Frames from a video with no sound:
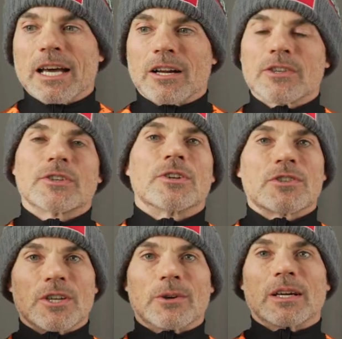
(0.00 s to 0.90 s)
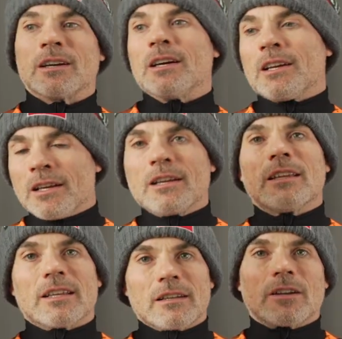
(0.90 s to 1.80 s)
And also just knowing
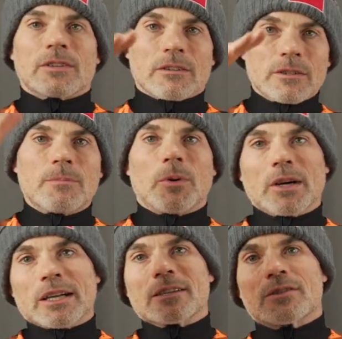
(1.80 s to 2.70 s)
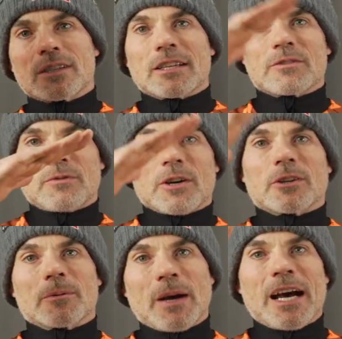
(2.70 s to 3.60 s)
that, the loop point it's
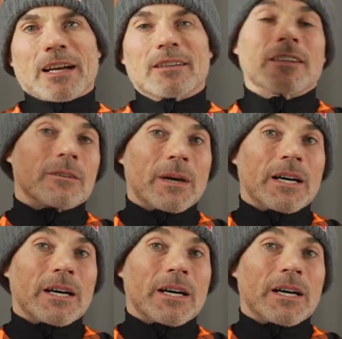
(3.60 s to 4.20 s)
farther back than the